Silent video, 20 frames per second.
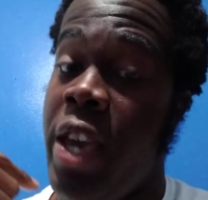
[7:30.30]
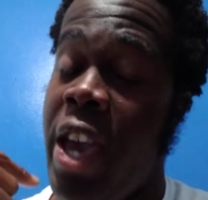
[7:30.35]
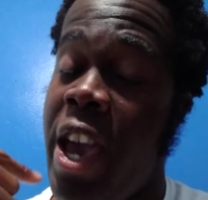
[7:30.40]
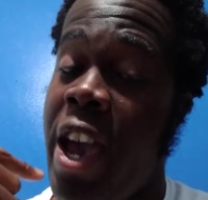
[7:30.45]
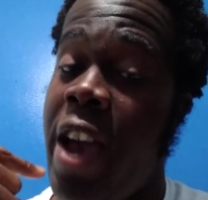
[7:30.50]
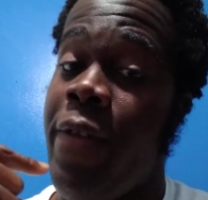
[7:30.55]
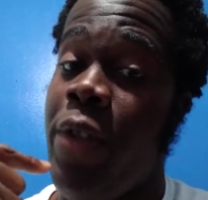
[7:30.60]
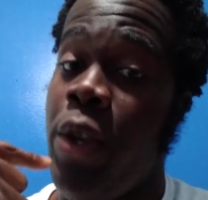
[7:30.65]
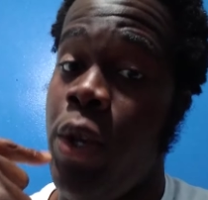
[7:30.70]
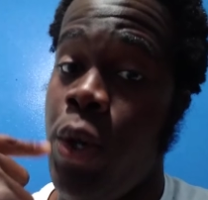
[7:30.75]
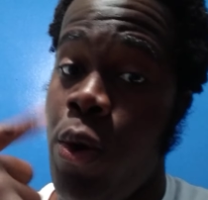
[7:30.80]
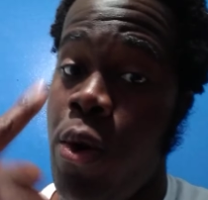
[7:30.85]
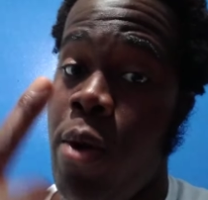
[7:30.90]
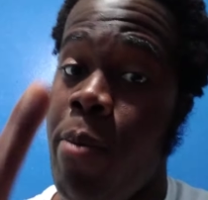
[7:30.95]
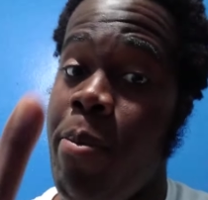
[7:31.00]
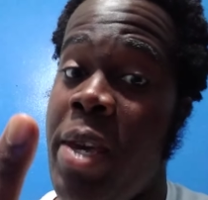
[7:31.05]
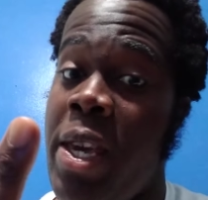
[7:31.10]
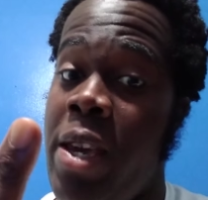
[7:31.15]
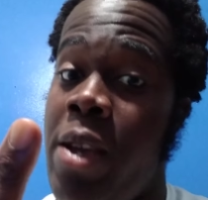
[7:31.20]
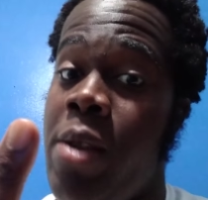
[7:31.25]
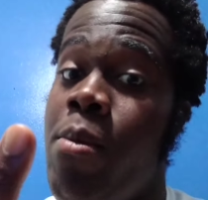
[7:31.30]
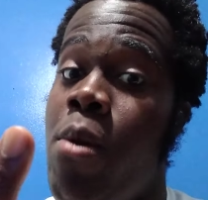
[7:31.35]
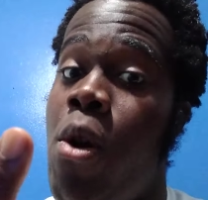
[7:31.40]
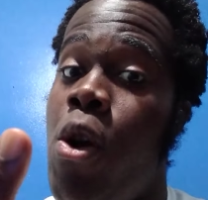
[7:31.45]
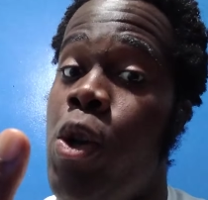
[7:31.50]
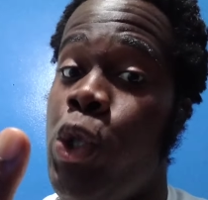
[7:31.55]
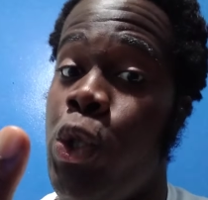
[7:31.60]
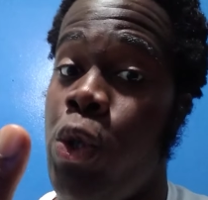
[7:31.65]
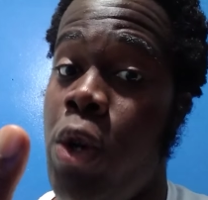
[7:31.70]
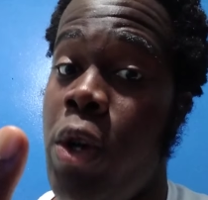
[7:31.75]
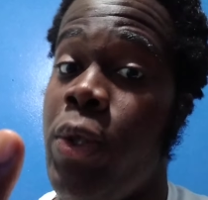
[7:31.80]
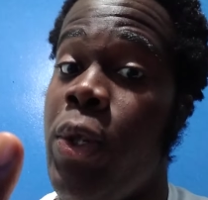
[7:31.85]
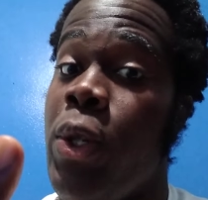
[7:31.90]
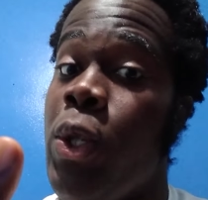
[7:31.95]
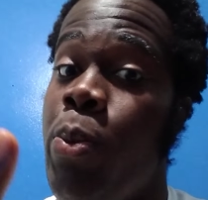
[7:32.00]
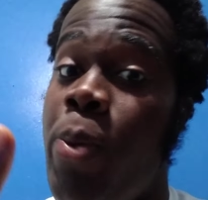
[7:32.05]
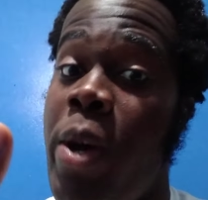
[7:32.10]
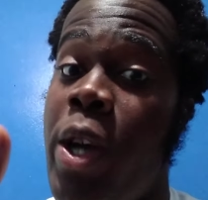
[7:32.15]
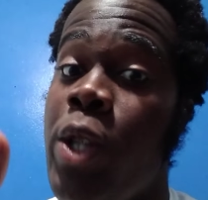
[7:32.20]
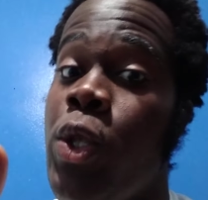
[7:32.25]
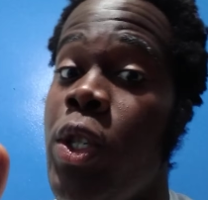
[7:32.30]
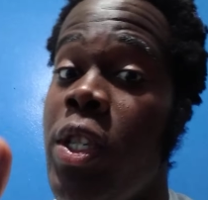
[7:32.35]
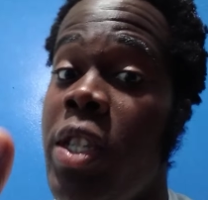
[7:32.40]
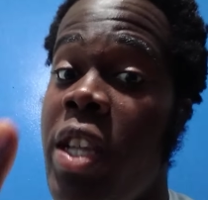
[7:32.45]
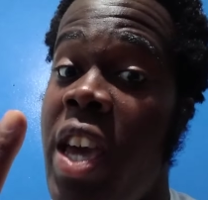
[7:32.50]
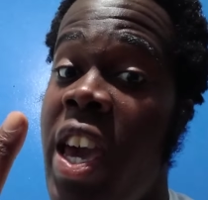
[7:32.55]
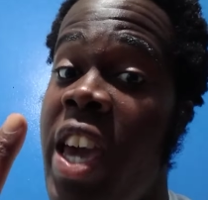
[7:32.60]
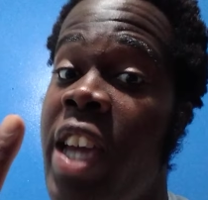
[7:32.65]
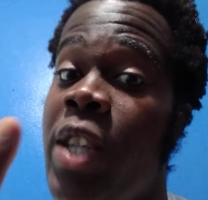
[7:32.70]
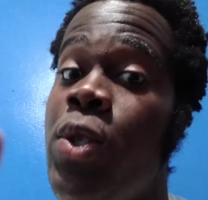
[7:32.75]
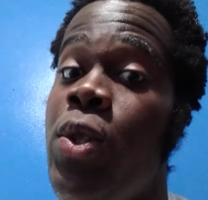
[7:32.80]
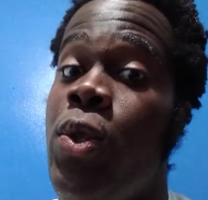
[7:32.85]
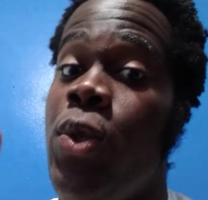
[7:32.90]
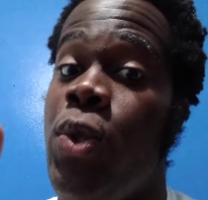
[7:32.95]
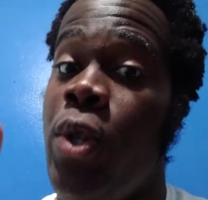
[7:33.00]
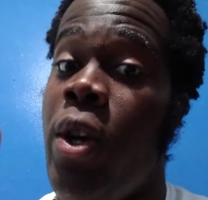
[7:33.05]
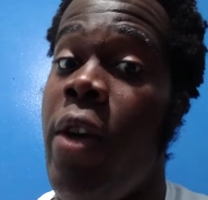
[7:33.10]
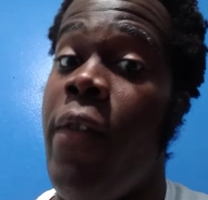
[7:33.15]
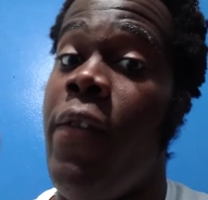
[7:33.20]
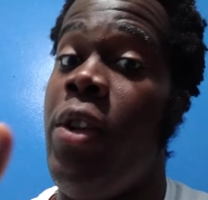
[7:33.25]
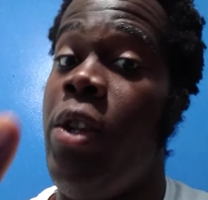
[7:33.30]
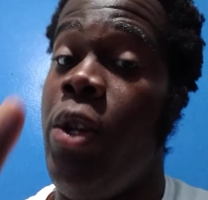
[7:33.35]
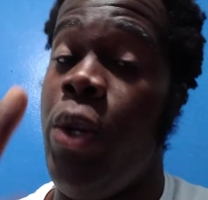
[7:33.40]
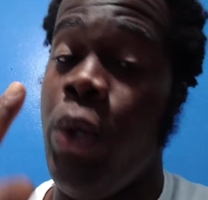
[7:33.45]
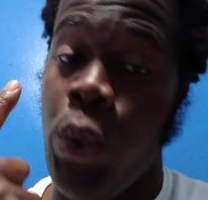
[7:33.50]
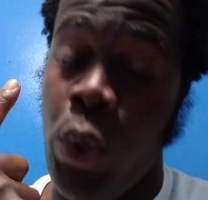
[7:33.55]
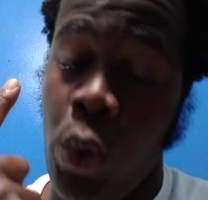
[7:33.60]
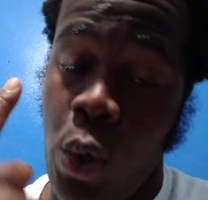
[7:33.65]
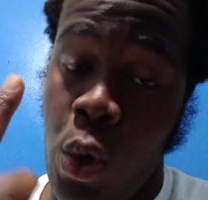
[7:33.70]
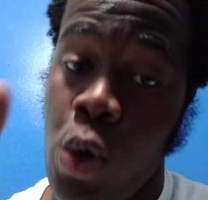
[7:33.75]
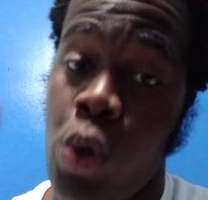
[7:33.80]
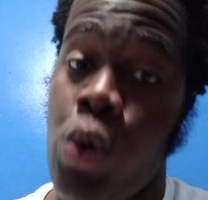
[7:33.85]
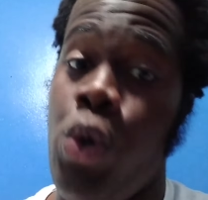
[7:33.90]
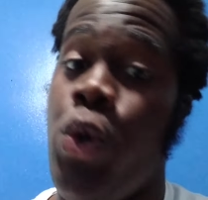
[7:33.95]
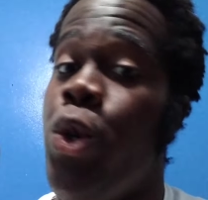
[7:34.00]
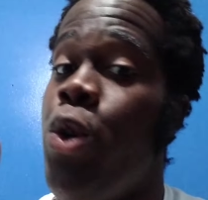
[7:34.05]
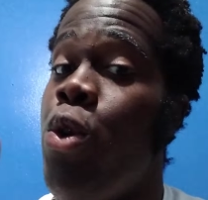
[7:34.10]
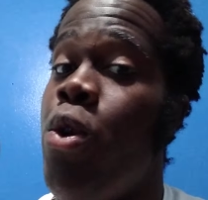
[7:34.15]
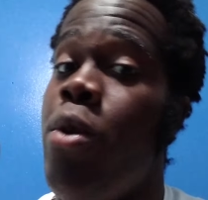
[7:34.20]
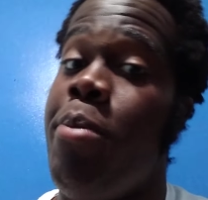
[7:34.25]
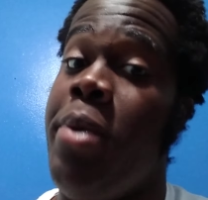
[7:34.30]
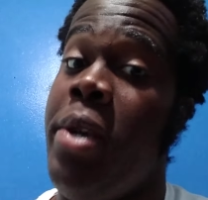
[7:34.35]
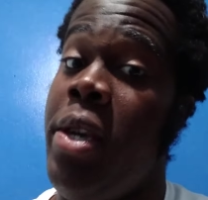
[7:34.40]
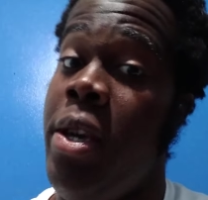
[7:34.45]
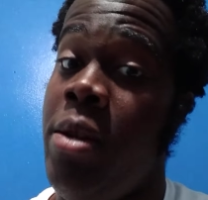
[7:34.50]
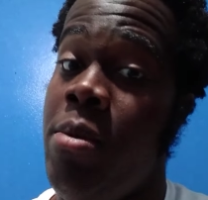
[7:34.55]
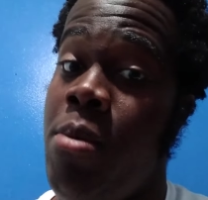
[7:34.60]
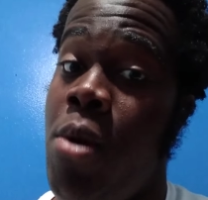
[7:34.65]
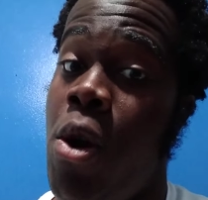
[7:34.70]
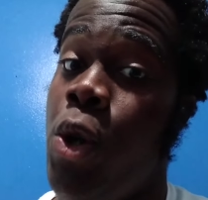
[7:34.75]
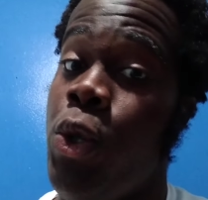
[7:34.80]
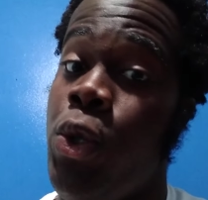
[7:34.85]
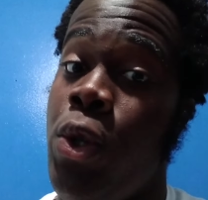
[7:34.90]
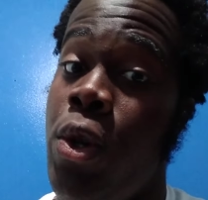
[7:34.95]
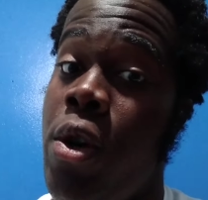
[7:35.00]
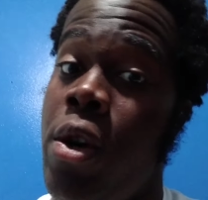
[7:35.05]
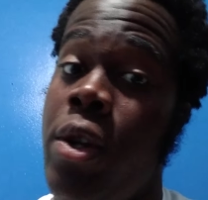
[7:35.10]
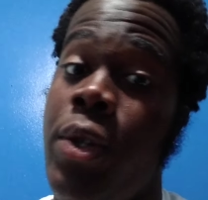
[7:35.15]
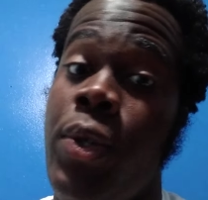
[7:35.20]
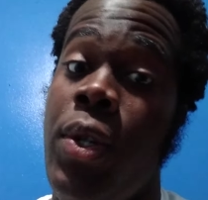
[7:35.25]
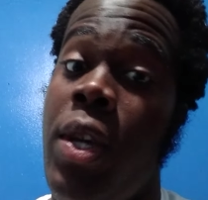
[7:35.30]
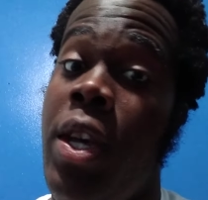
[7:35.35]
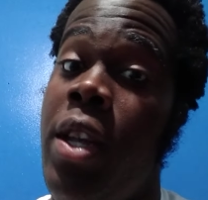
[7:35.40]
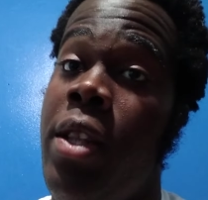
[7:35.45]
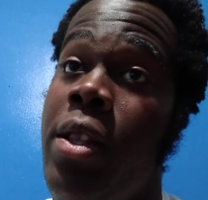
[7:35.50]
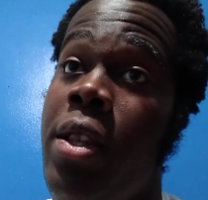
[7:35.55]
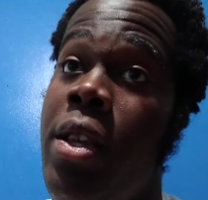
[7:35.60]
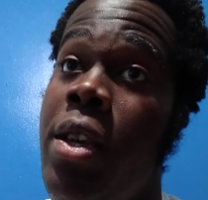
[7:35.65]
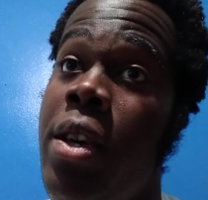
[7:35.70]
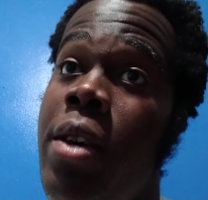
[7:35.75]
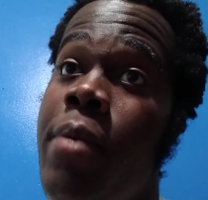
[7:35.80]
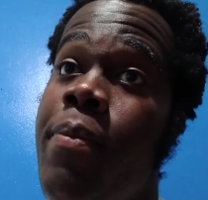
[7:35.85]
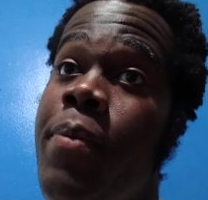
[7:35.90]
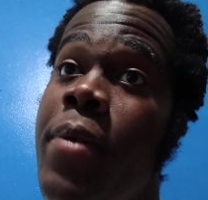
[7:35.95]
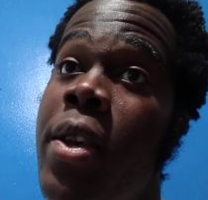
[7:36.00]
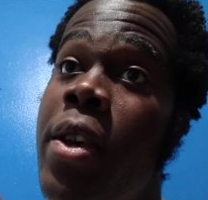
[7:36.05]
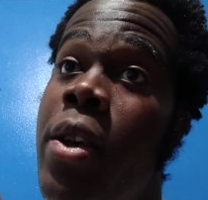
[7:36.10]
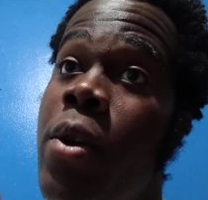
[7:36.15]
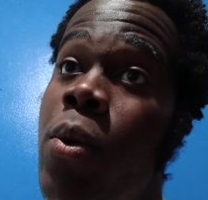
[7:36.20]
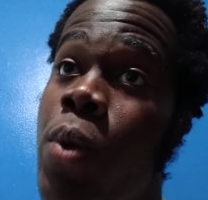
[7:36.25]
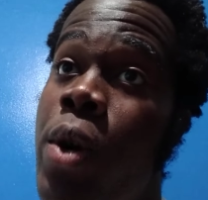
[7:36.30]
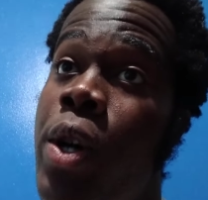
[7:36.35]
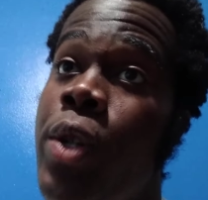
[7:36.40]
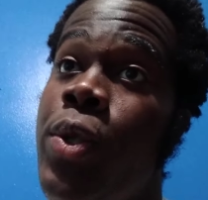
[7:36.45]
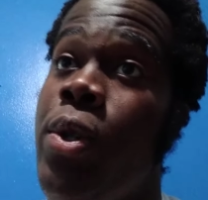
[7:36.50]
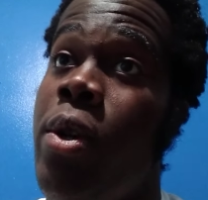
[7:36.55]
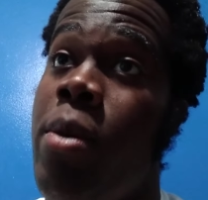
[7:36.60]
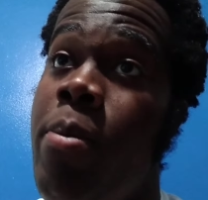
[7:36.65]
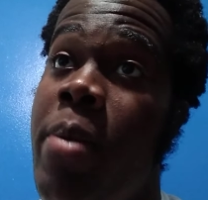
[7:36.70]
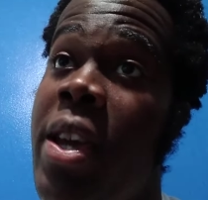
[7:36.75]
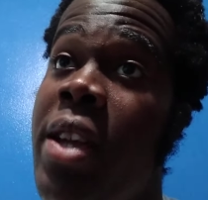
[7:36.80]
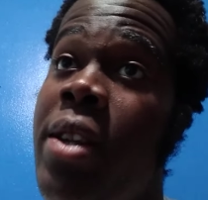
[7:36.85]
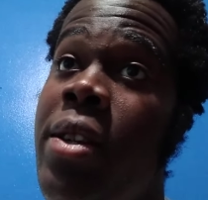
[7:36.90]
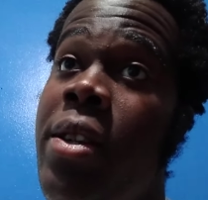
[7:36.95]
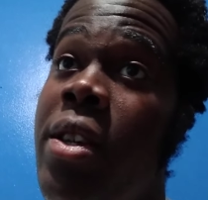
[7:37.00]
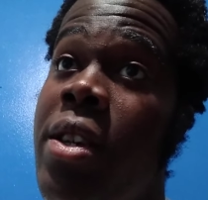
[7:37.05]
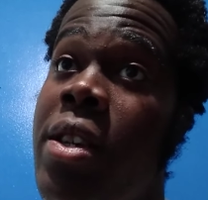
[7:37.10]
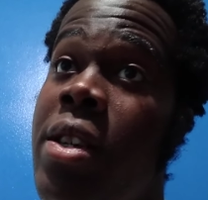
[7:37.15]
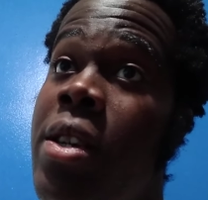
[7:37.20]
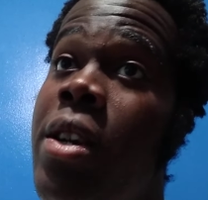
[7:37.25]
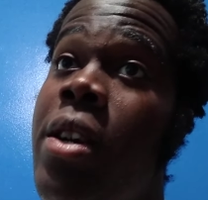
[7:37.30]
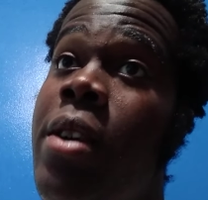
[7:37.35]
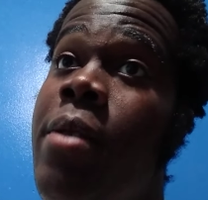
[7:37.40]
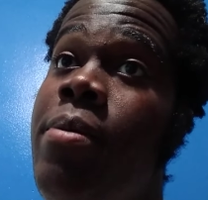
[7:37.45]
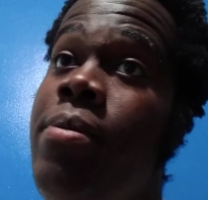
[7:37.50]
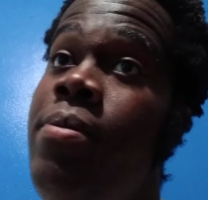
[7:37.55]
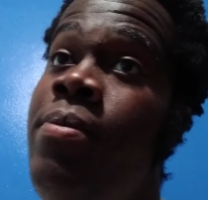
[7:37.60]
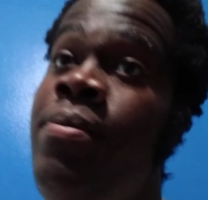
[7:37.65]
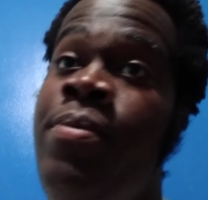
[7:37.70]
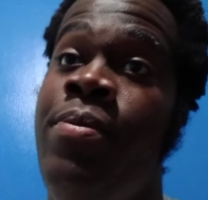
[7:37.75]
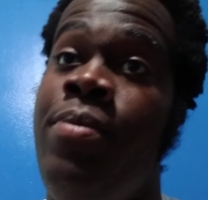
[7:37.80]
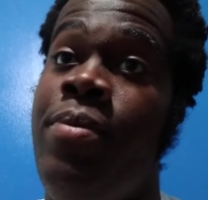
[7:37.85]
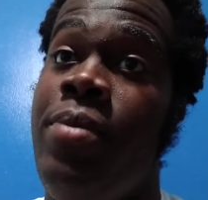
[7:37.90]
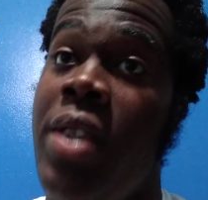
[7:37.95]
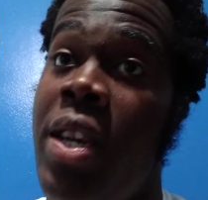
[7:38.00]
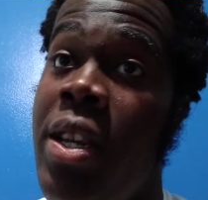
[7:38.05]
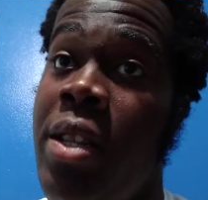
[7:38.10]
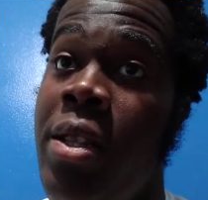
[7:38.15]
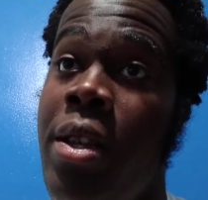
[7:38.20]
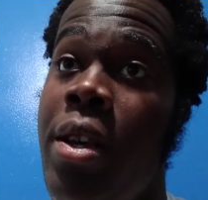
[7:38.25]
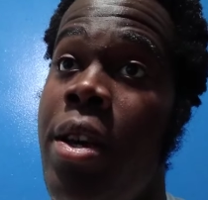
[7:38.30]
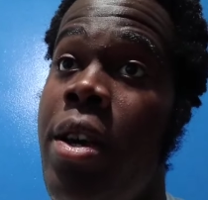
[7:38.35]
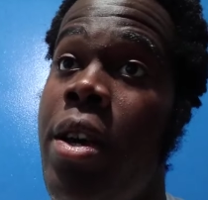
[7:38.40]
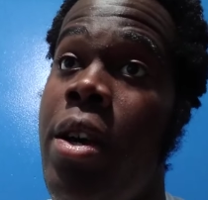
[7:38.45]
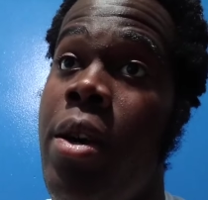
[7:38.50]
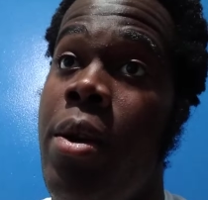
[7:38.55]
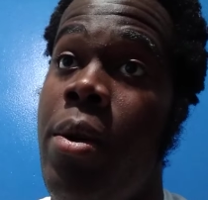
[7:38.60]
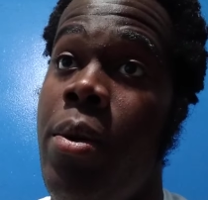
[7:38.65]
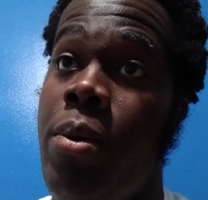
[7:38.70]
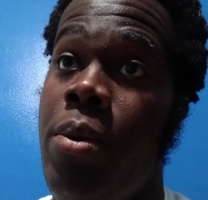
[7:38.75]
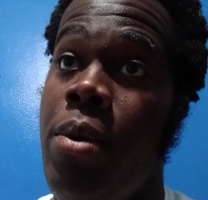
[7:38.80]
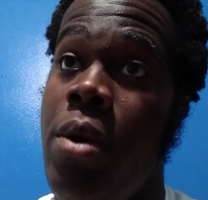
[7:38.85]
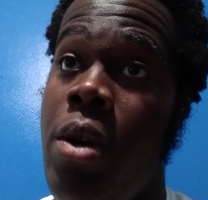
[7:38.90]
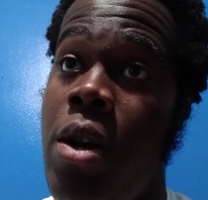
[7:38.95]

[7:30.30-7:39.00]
have the European martial arts, especially the ancient stuff and historical European martial arts, and the ones that are made in the